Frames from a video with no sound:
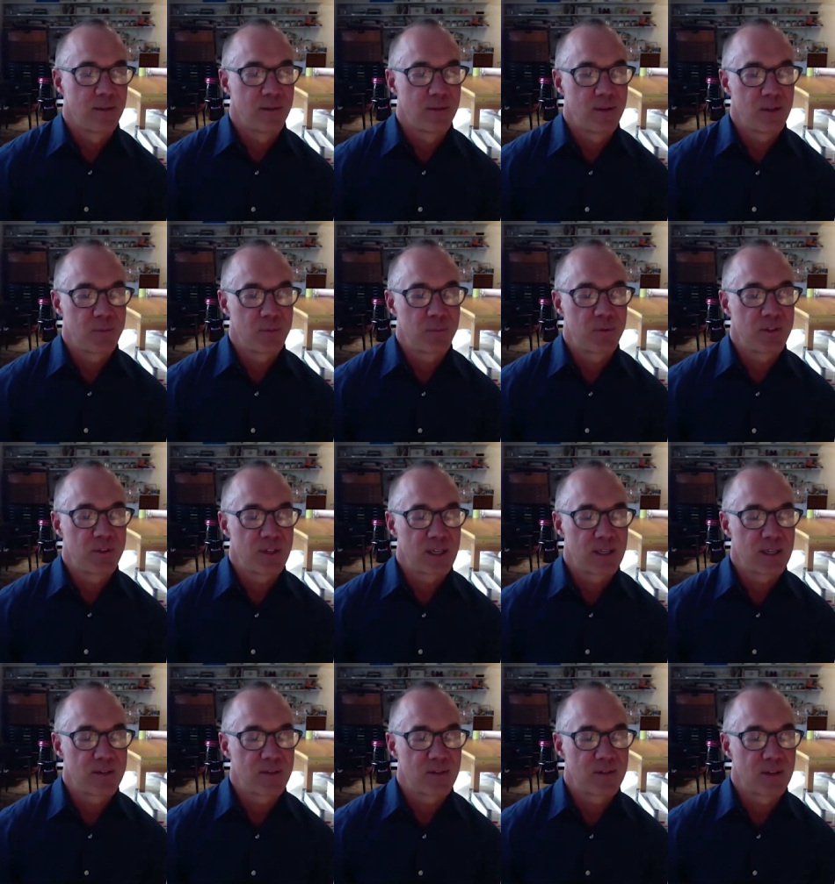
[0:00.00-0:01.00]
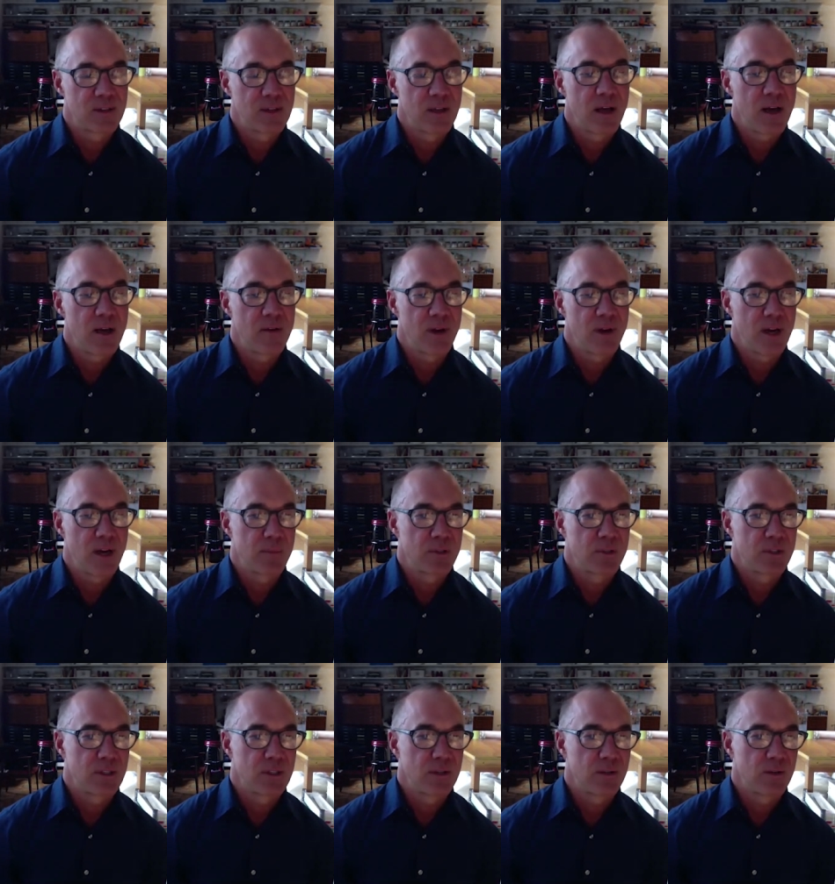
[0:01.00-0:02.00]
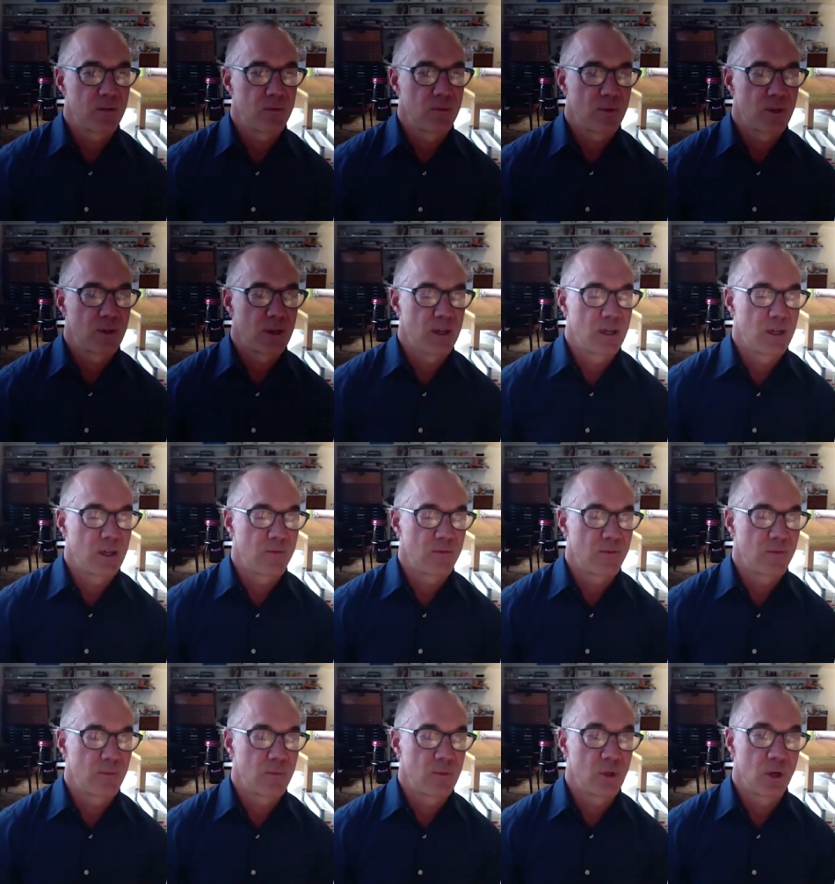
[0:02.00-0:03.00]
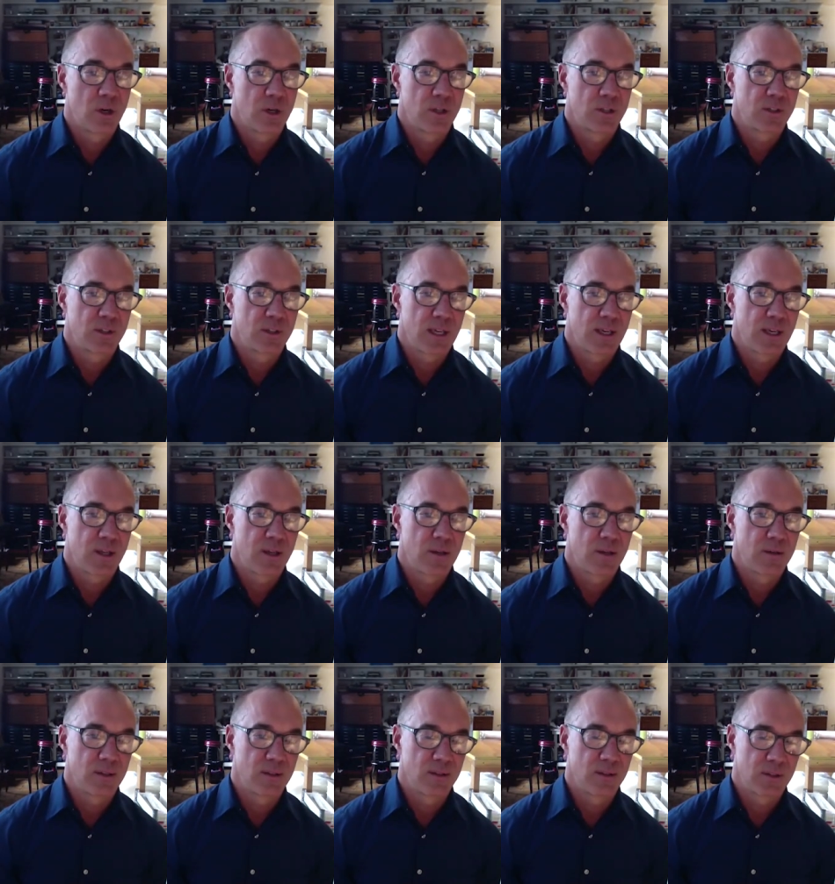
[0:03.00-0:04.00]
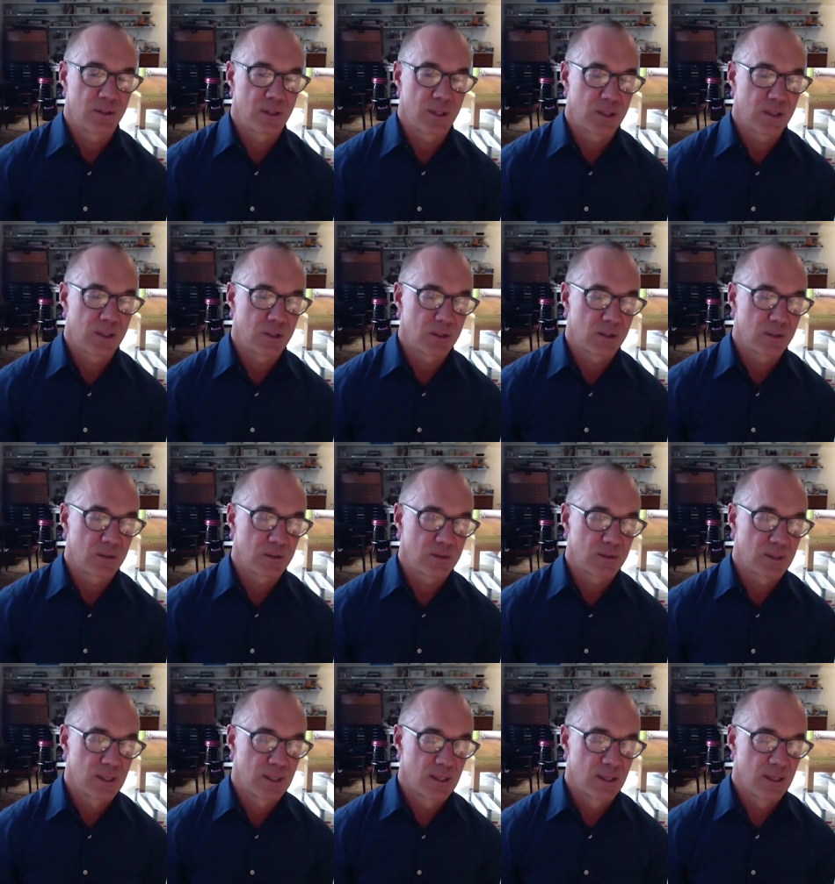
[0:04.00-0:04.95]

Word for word: this presents a lot of options uh, from large scale installations